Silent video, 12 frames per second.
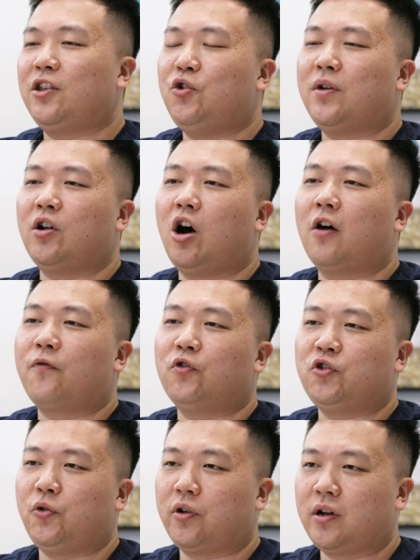that you can
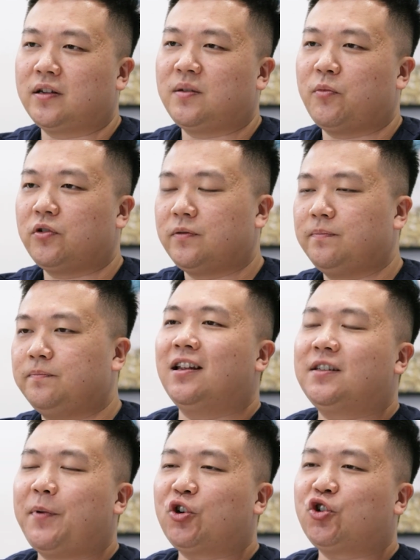offer to your customers.
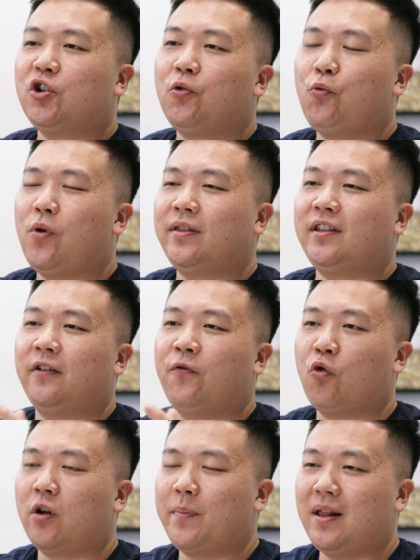And especially with the
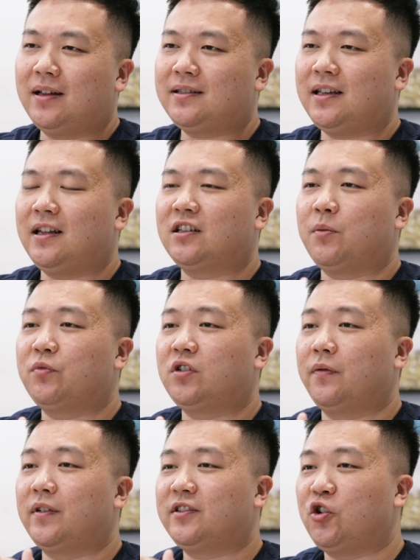affordability in
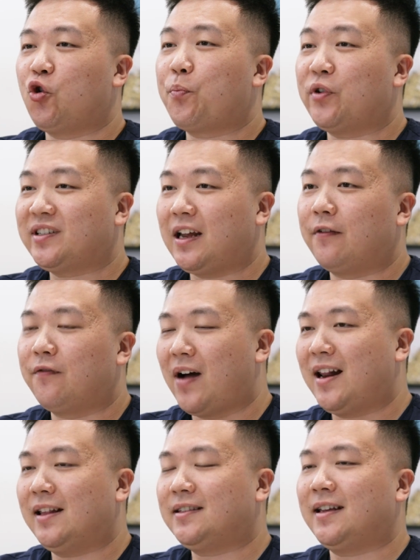terms of 0%
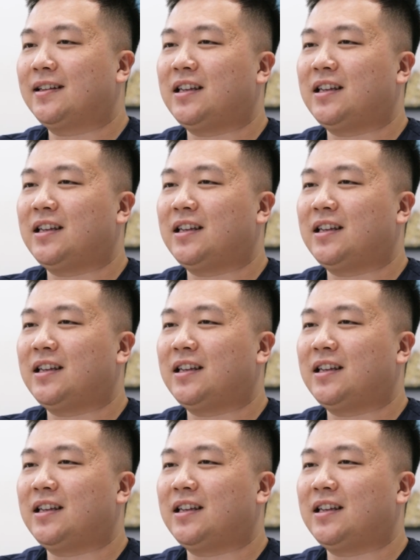financing,